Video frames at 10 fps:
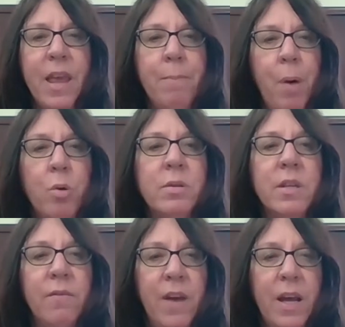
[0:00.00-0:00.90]
they
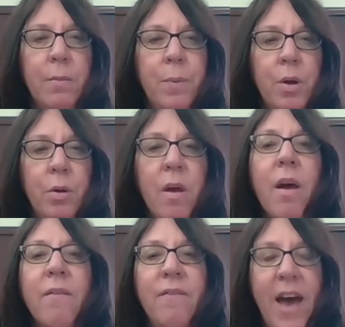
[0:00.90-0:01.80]
post available
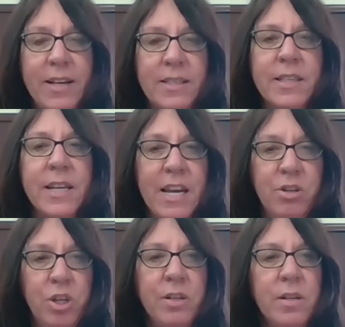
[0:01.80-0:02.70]

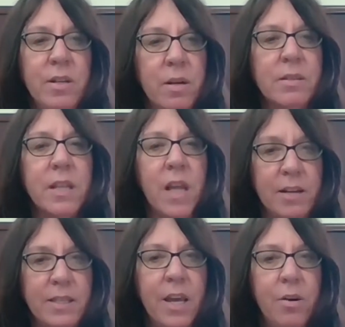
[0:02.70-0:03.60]
vaccination
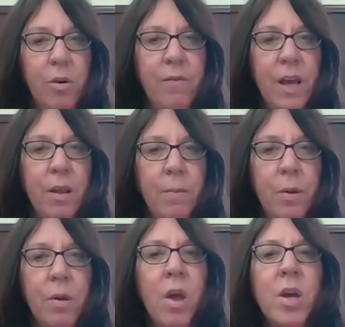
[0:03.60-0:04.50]
slots that are
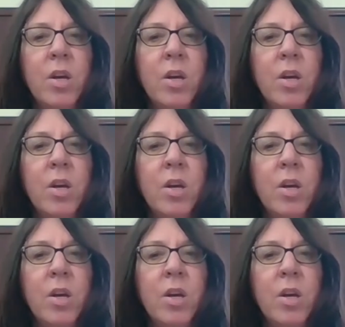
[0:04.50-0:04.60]
available.